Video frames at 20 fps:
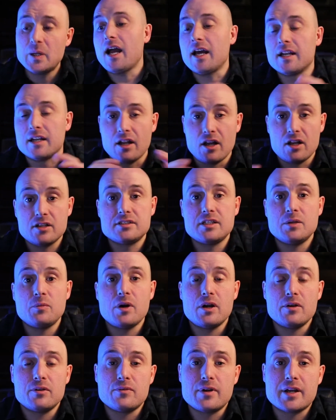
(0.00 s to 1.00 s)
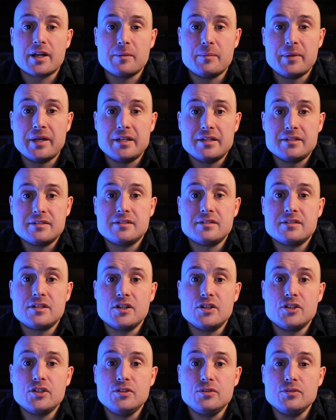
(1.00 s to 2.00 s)
And lastly, what I'd recommend is
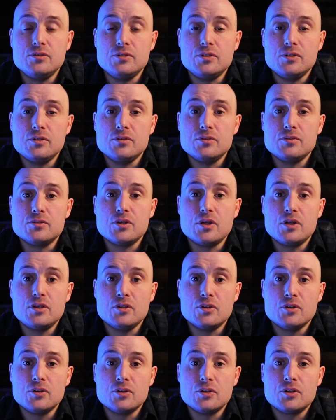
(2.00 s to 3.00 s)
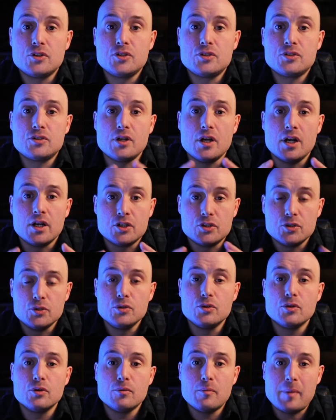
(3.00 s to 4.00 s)
that you use your
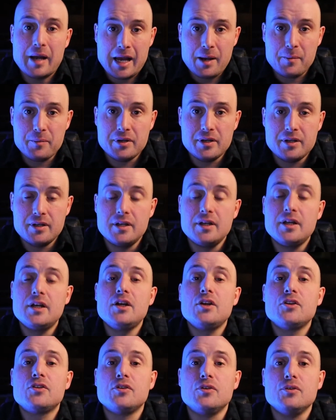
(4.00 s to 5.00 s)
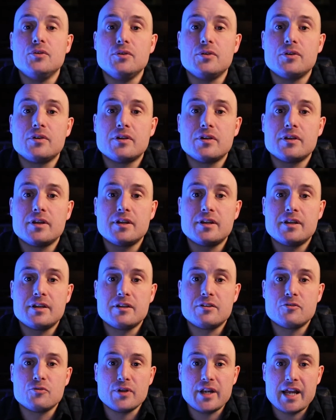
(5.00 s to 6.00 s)
Google map to
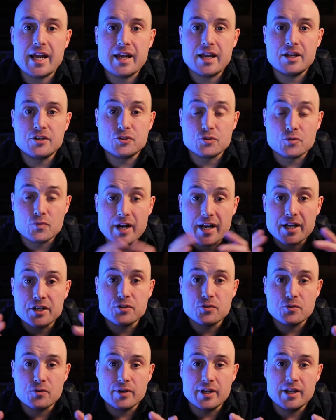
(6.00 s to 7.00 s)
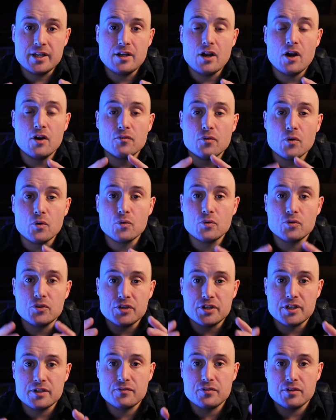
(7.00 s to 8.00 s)
create a directory of all
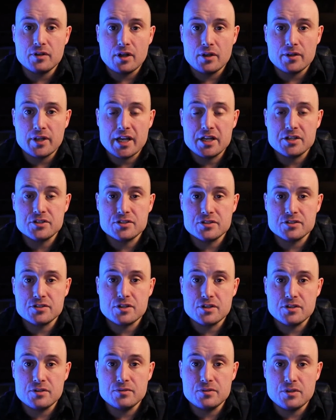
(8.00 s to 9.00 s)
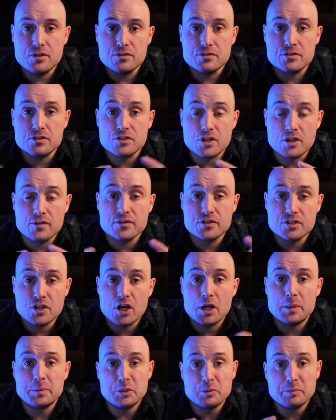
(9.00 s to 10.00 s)
the different locations that you use, because over
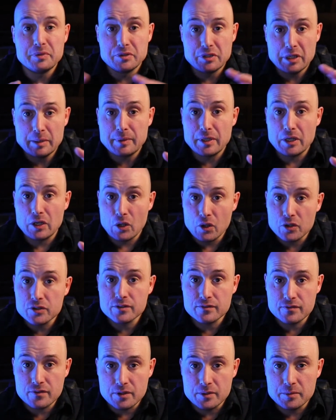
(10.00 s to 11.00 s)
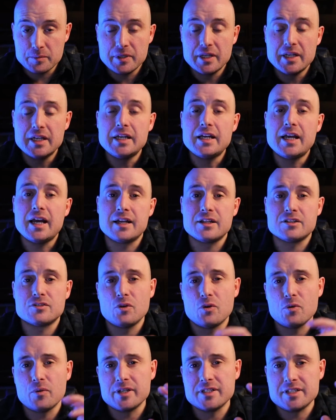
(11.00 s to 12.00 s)
time you'll build up a lot of them and it's
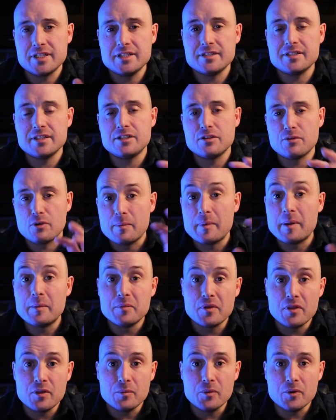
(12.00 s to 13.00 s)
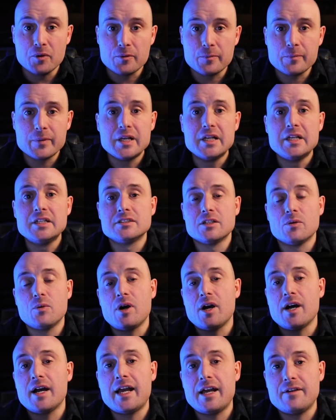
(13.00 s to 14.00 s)
not always easy to remember them all. So
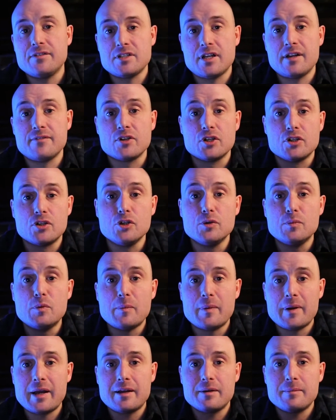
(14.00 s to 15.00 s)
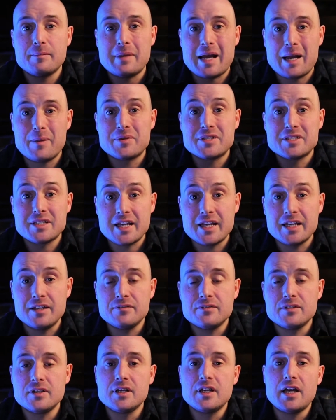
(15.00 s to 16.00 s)
what I have is I have a Google map
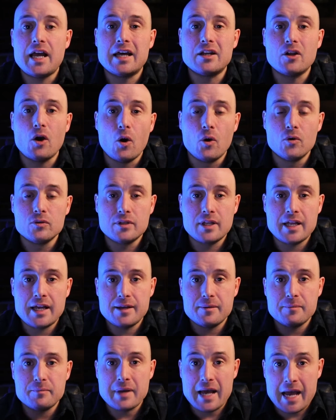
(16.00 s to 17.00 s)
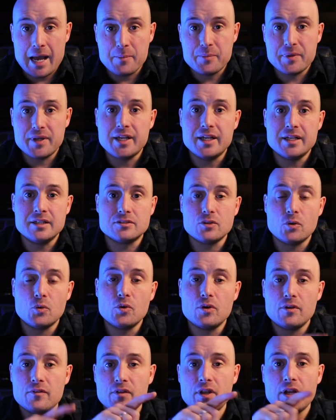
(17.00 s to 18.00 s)
saved, and on that map is
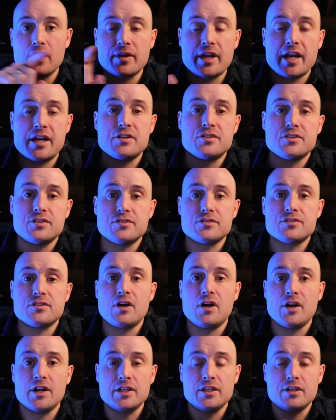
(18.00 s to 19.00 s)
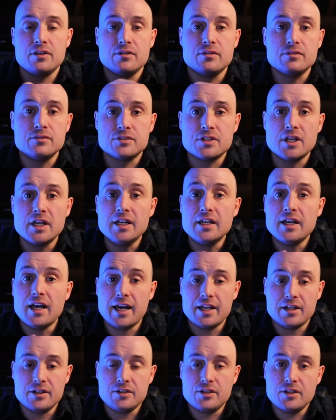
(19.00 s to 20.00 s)
all of the locations that I use,
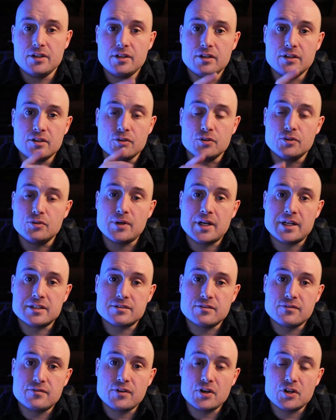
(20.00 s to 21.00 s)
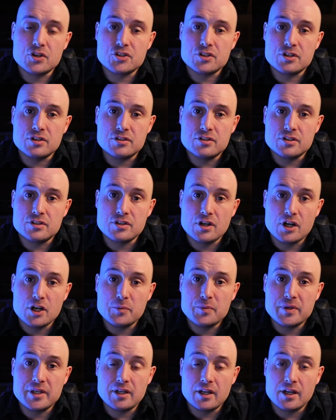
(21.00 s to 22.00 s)
and Google has the function to
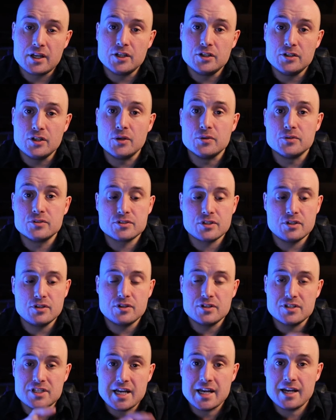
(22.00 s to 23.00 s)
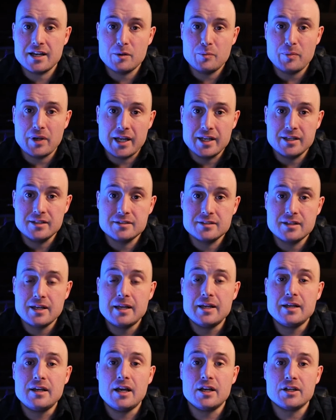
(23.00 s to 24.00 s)
type in like a note, so you can tag a place
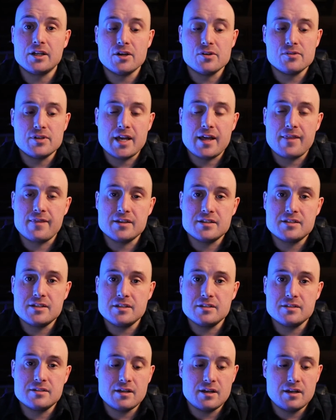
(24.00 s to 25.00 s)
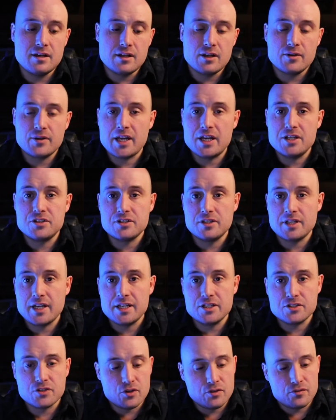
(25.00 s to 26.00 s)
and go, yeah, this is a location
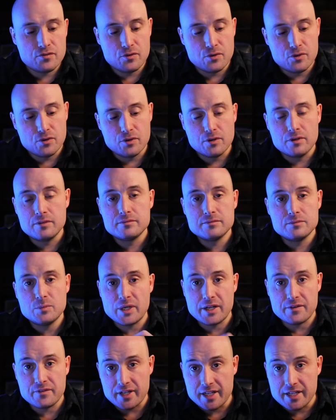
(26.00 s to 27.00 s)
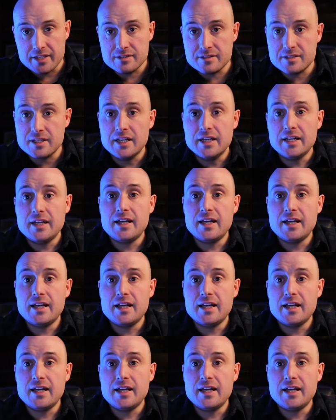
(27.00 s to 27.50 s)
that is good for whatever it is.